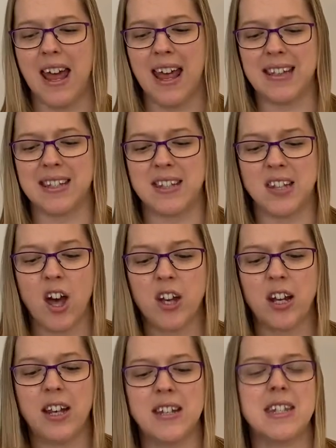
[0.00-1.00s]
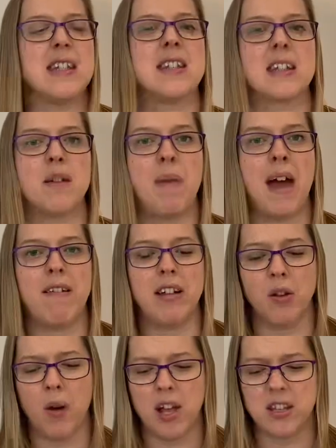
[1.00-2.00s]
its circular disc bearing
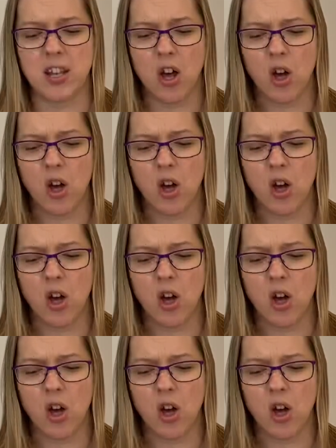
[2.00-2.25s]
the words,